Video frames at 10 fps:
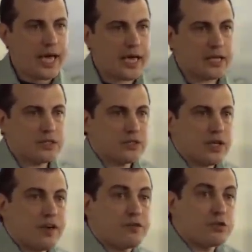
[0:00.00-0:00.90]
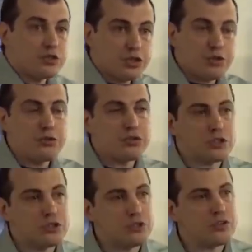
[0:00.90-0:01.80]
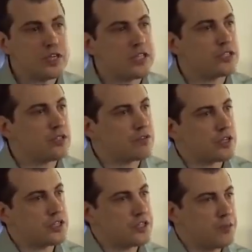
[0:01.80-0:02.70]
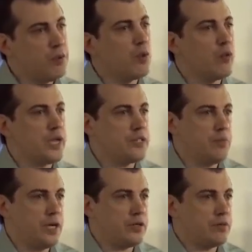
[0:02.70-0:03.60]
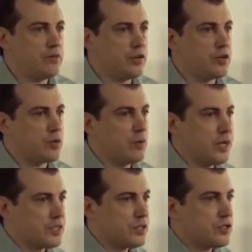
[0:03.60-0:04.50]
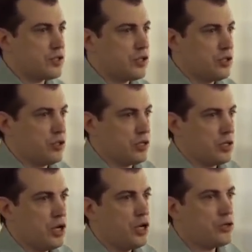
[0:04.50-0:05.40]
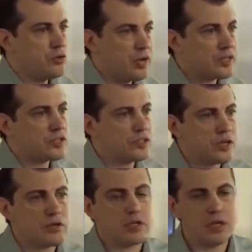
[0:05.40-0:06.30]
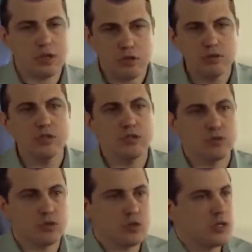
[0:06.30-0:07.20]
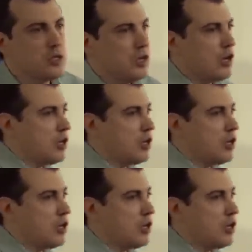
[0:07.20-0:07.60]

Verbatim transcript: And if you choose to do things in a very simple way to make them very robustly secure, you necessarily close the door